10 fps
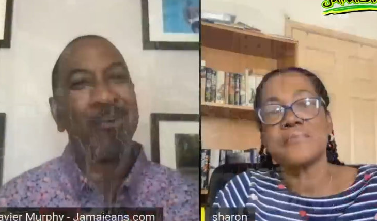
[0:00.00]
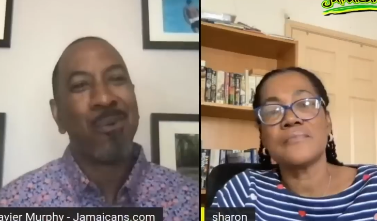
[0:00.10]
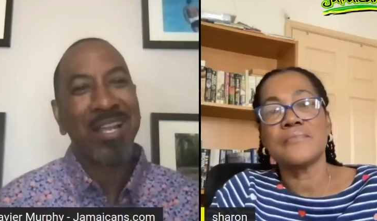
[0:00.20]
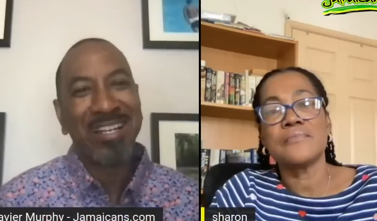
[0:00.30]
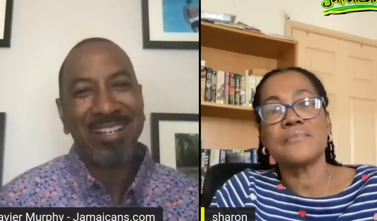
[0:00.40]

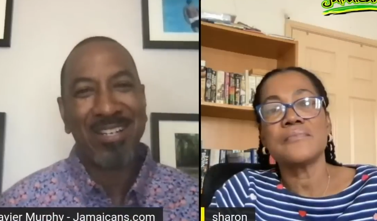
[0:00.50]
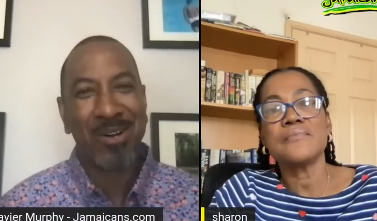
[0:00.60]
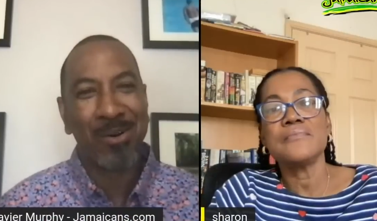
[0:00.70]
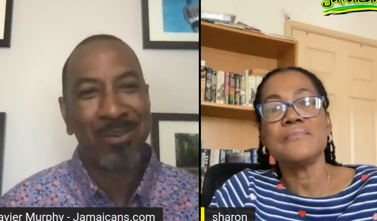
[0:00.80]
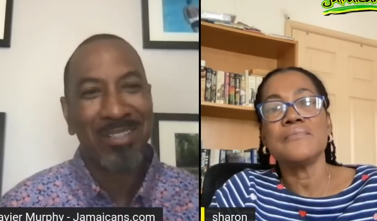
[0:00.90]
Speaker 1: wedding
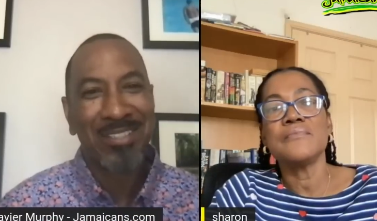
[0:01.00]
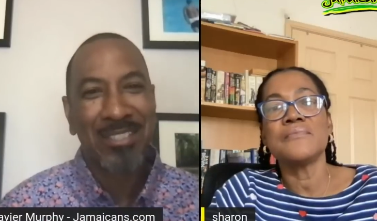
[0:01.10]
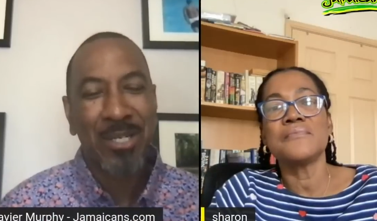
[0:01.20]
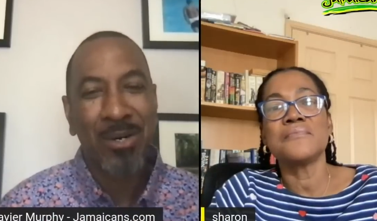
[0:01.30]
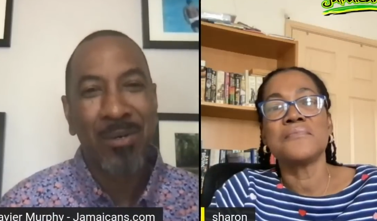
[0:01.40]
now.
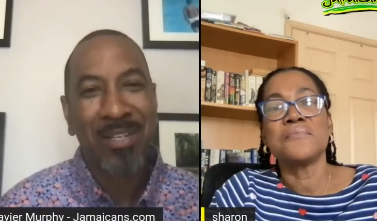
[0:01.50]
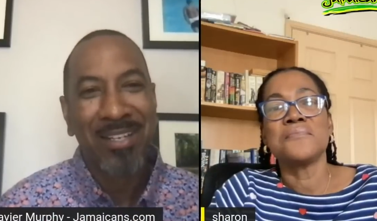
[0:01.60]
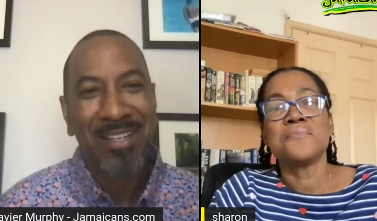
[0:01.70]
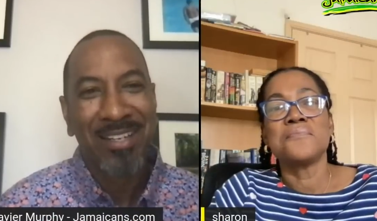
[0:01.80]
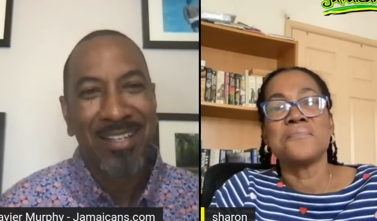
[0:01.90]
So
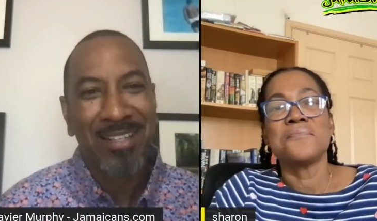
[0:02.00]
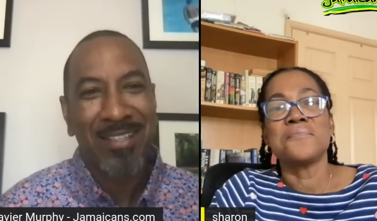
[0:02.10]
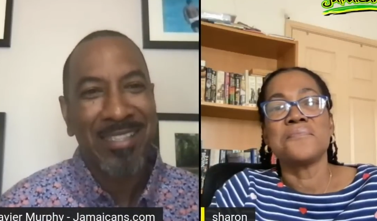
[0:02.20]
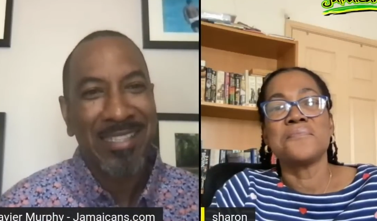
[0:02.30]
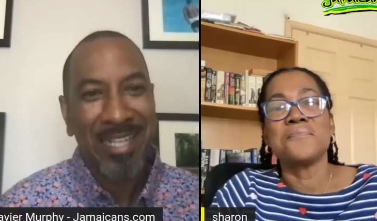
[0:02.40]

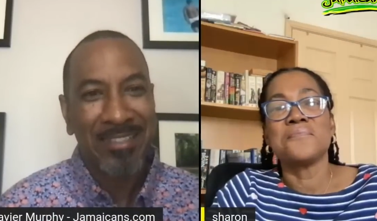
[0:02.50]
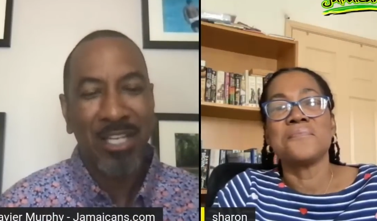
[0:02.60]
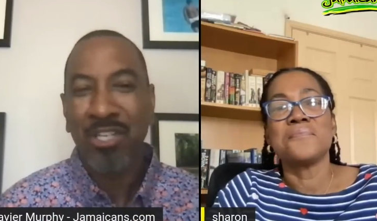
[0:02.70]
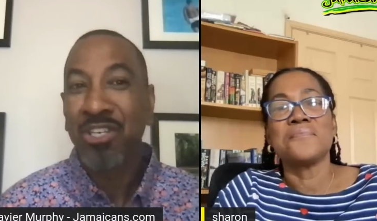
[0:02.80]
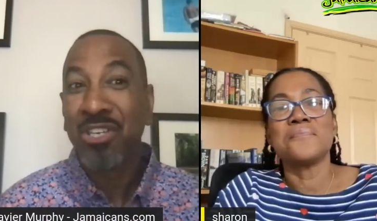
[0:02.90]
that's
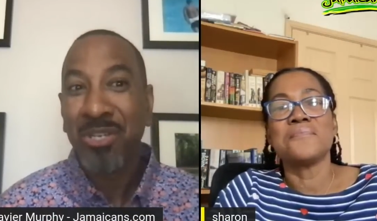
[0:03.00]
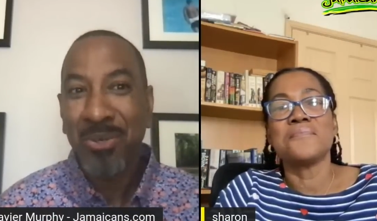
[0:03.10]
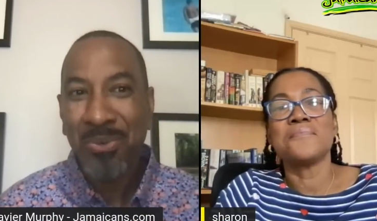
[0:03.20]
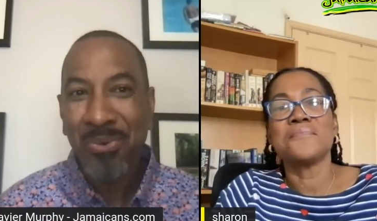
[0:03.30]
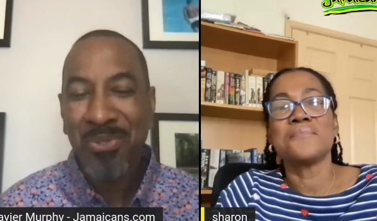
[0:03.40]
a
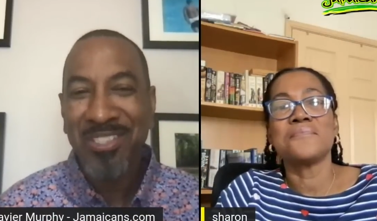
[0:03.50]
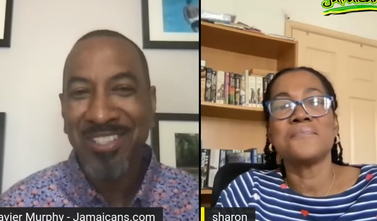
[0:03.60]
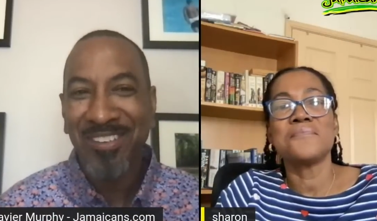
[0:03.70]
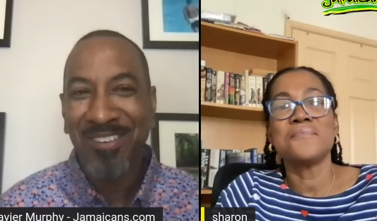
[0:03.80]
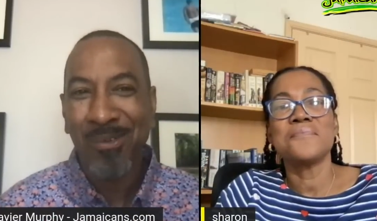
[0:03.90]
huge
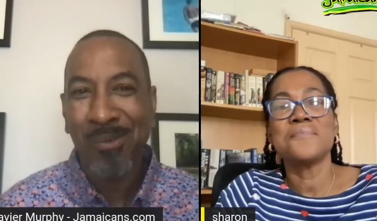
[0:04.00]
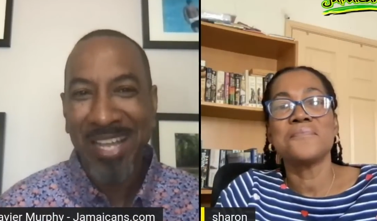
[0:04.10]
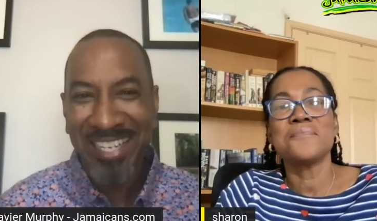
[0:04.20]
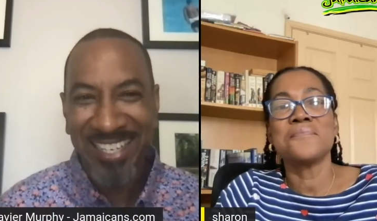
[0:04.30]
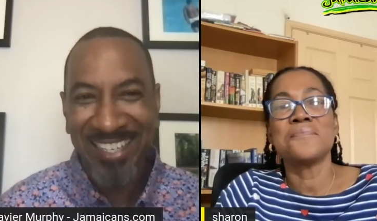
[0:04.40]

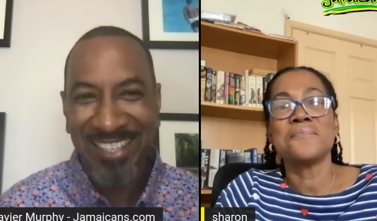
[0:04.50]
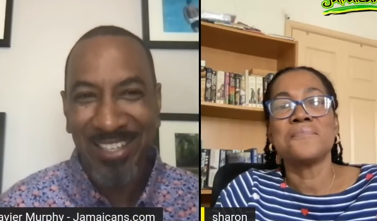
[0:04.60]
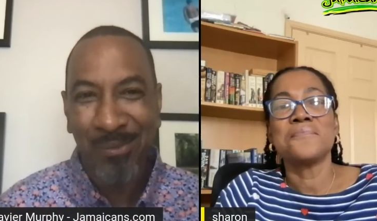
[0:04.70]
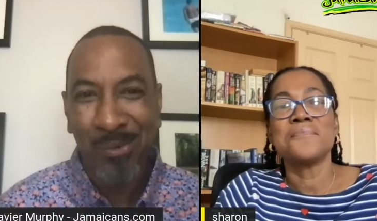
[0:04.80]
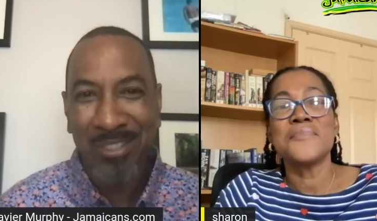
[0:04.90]
wedding.
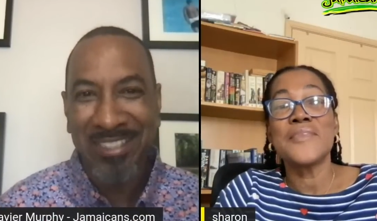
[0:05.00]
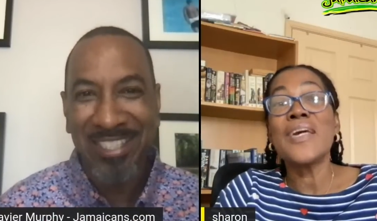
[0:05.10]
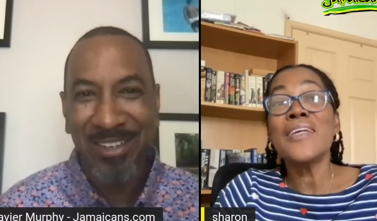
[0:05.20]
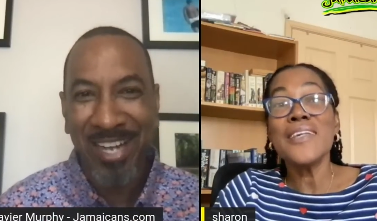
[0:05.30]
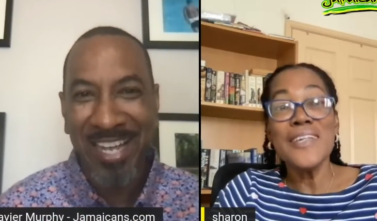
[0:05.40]
Was there